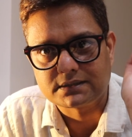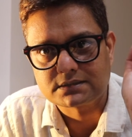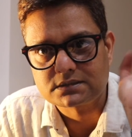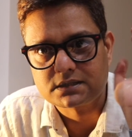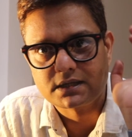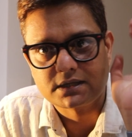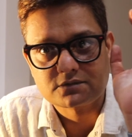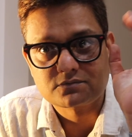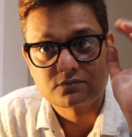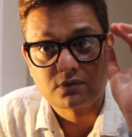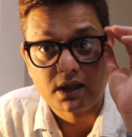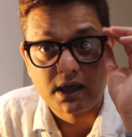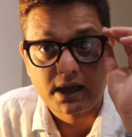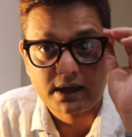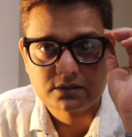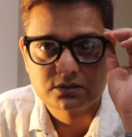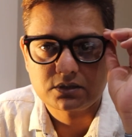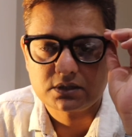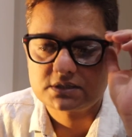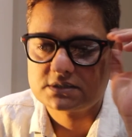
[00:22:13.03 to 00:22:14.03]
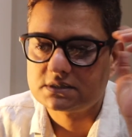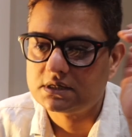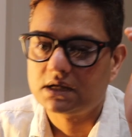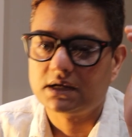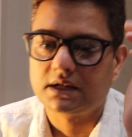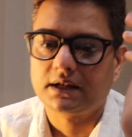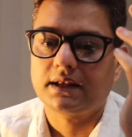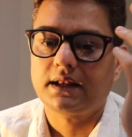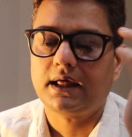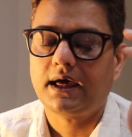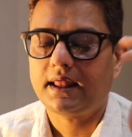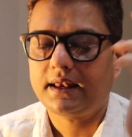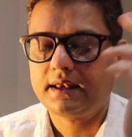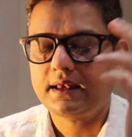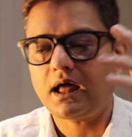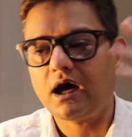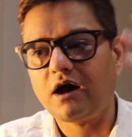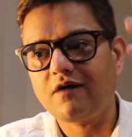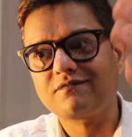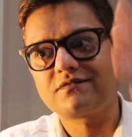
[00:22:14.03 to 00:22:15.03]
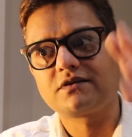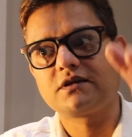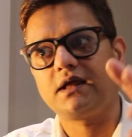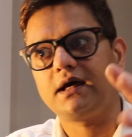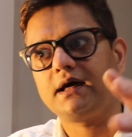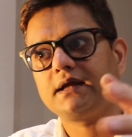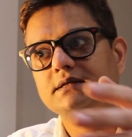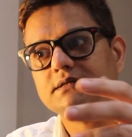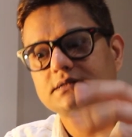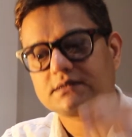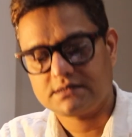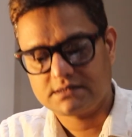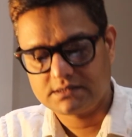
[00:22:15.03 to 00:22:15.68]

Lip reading: So that's where I actually started, and after that,